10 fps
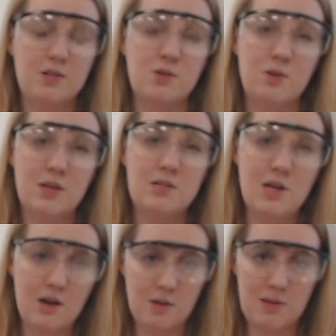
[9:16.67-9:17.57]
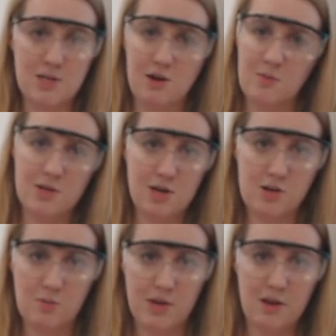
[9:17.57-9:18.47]
So you need to document
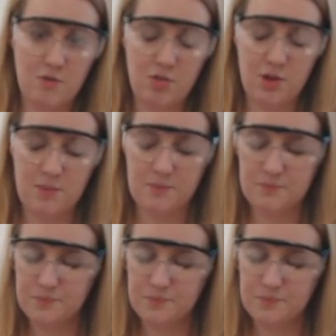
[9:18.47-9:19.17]
everything.